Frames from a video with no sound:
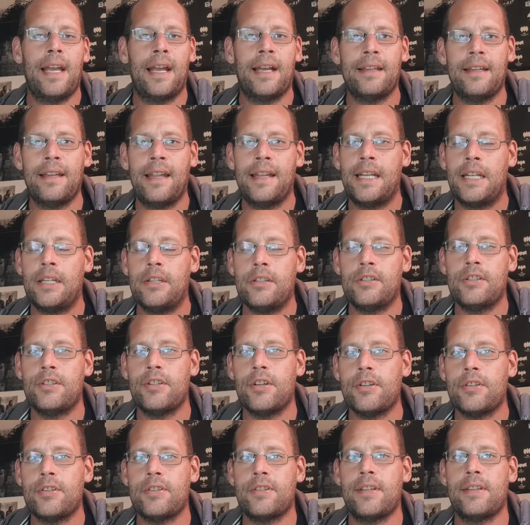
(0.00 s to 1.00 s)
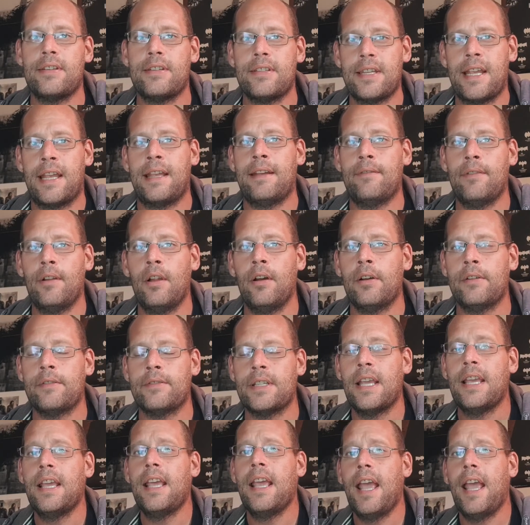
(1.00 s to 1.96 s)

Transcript: and they can just save lives.